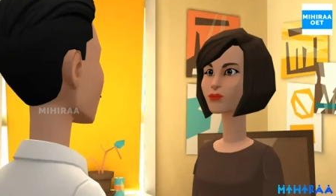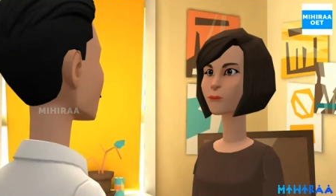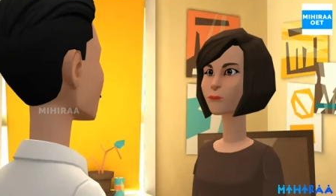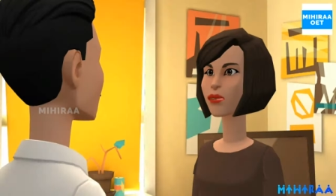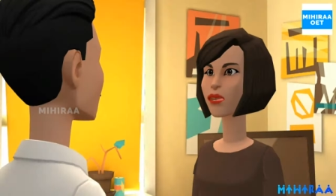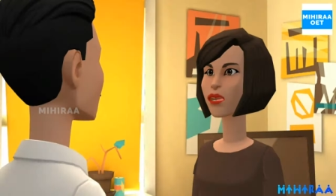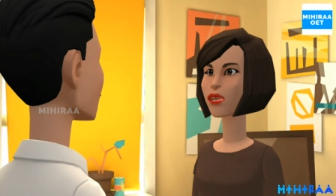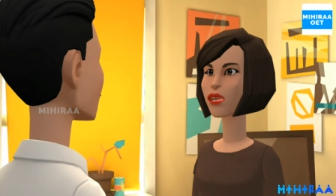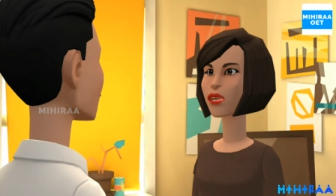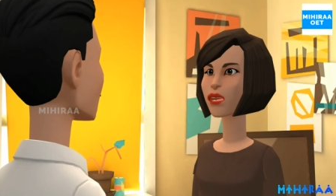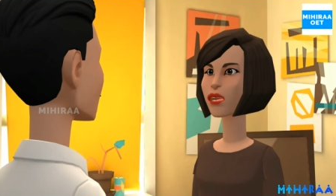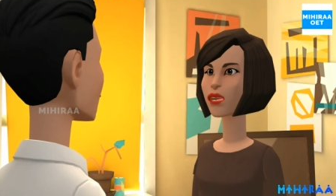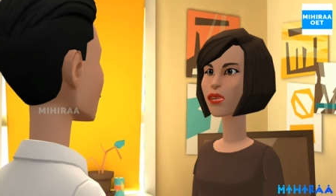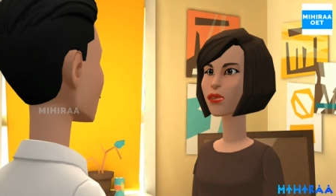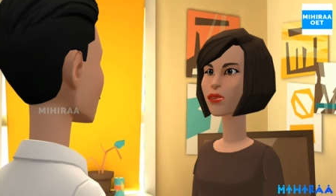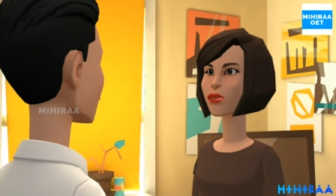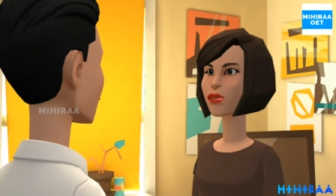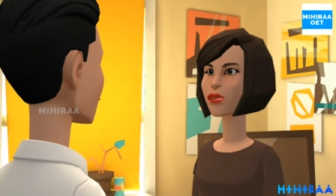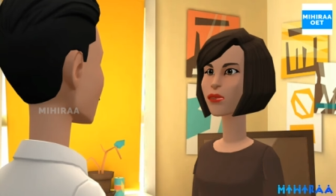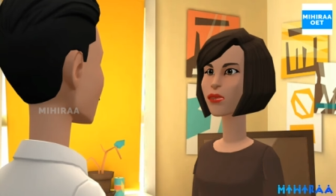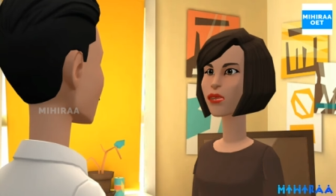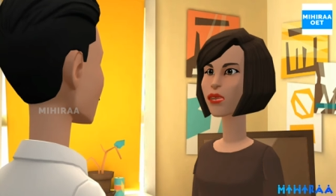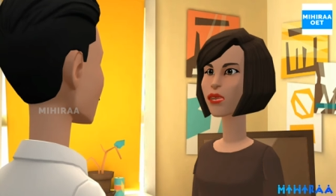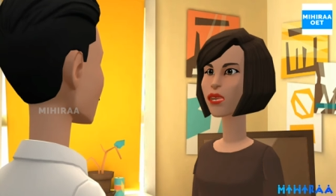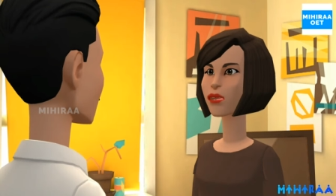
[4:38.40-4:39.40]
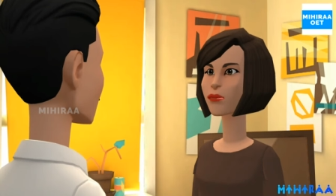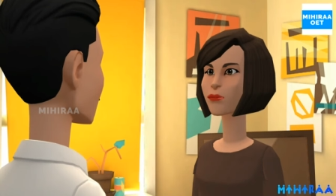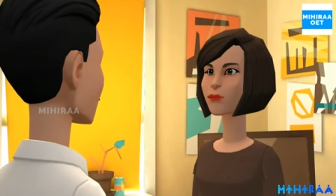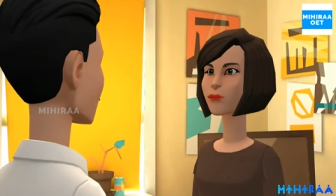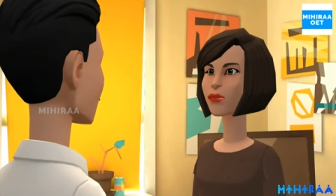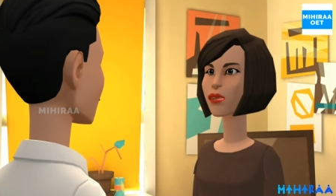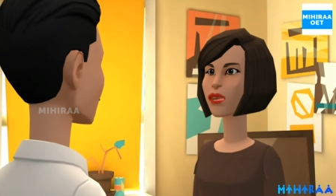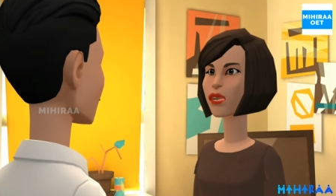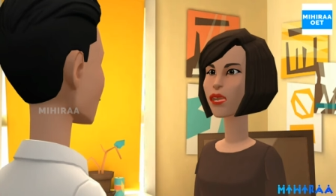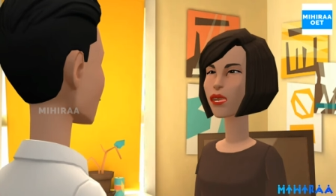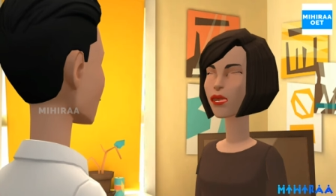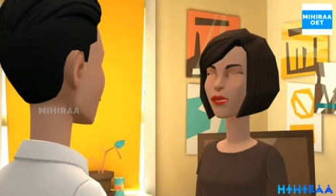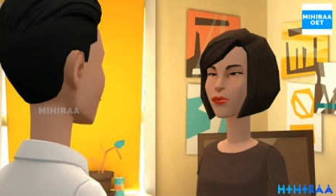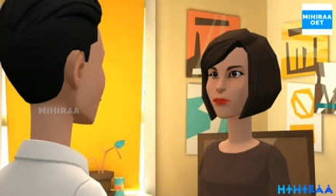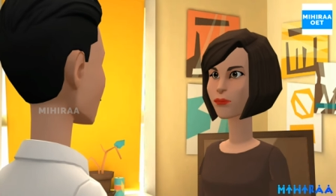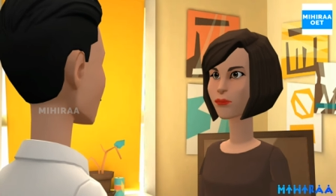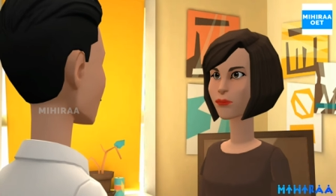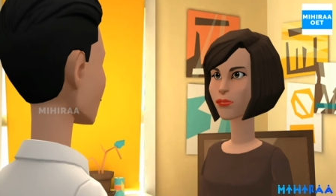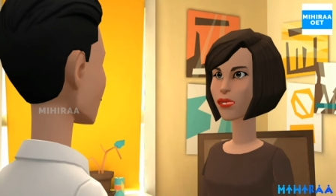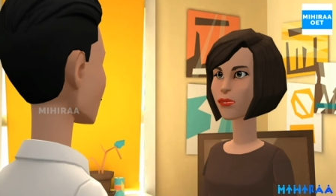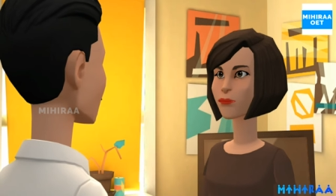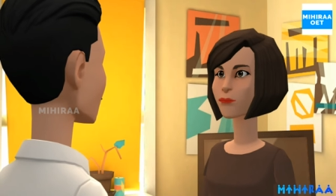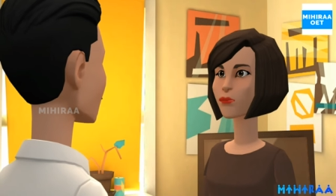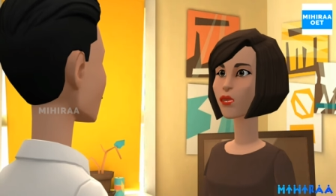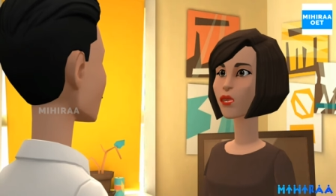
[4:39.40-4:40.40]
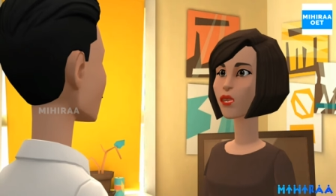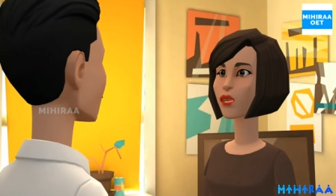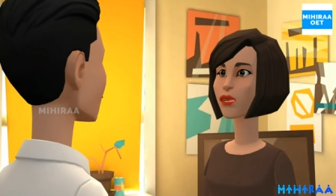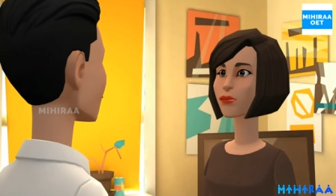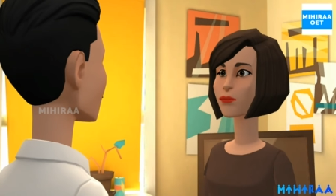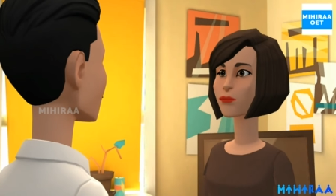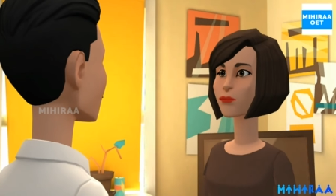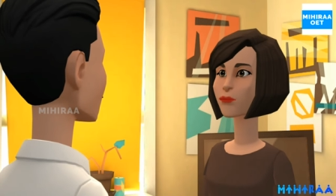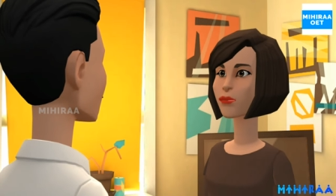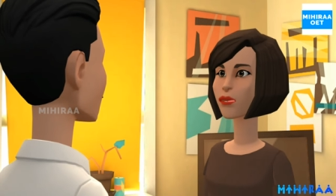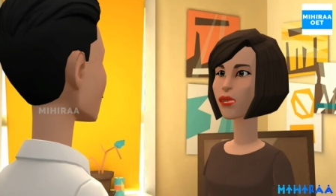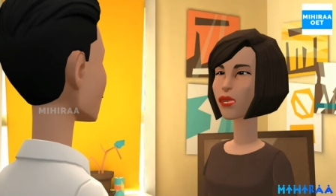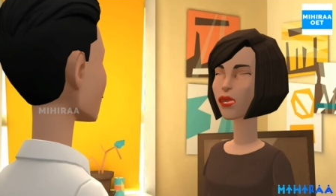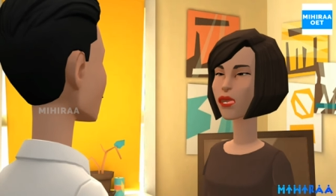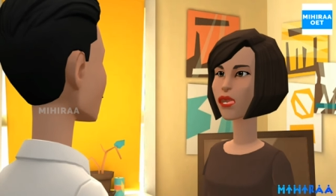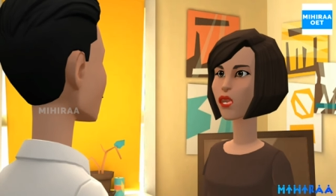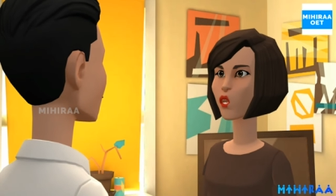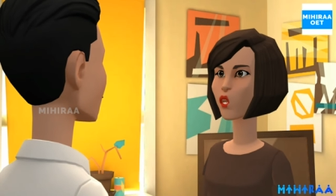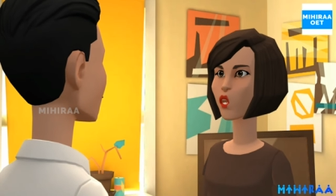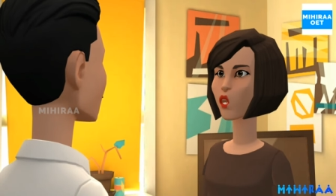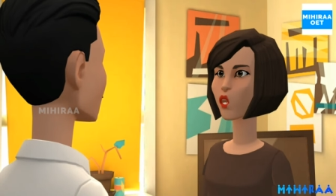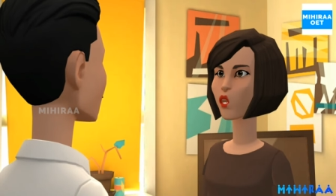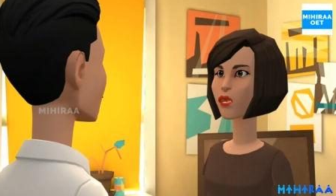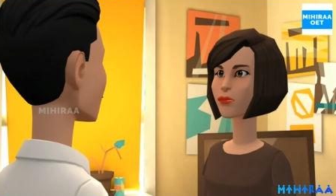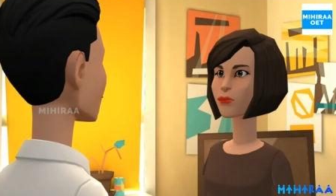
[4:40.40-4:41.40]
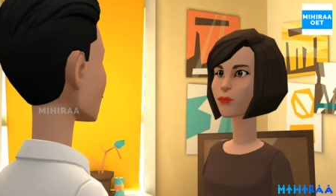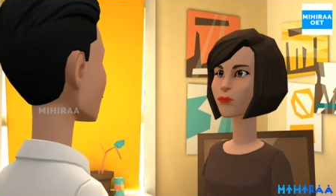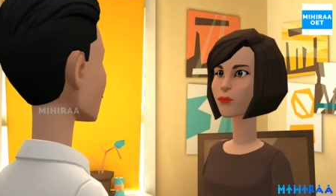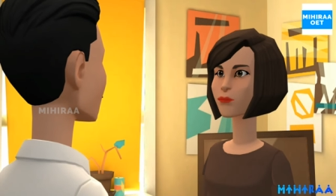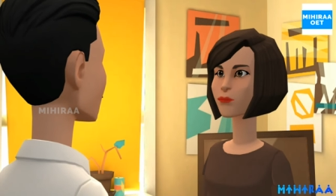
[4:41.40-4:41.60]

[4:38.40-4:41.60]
Let the child's name be Ebert Eastwood,